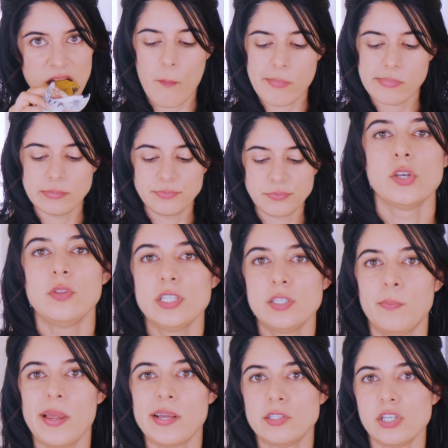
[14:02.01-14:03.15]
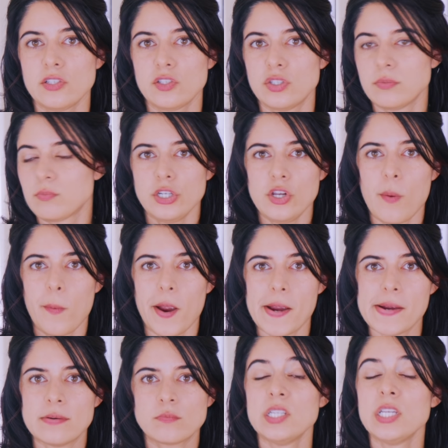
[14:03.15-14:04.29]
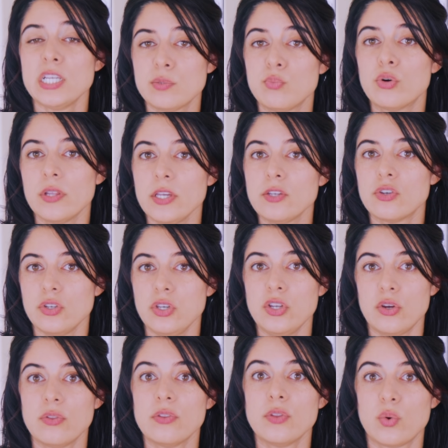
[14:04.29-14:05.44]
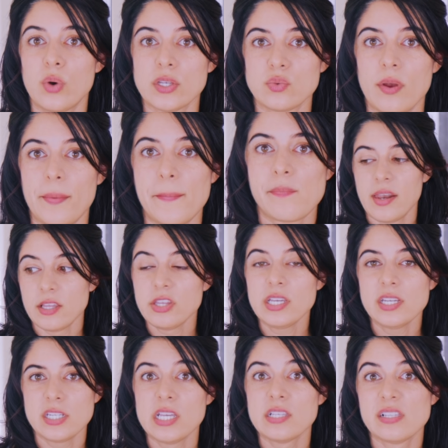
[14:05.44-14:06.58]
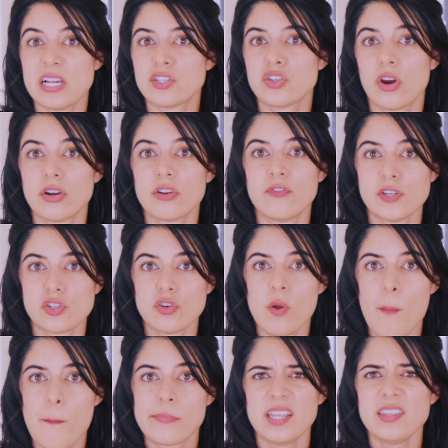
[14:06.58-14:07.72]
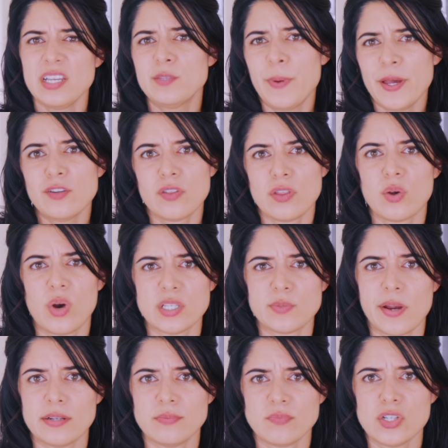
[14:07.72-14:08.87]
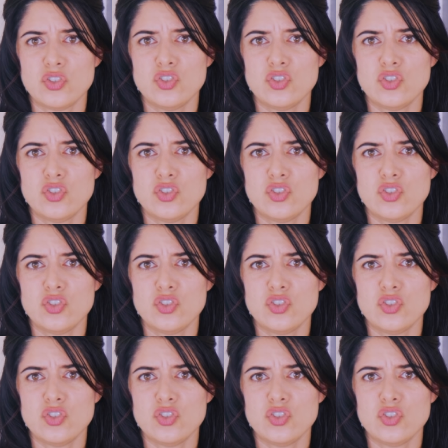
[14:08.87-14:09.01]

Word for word: Hmm. So this Basics cookie dough bar, it tastes more like cookie dough than the Quest one. And I think it tastes less artificial. And I think it's better than the Quest bar.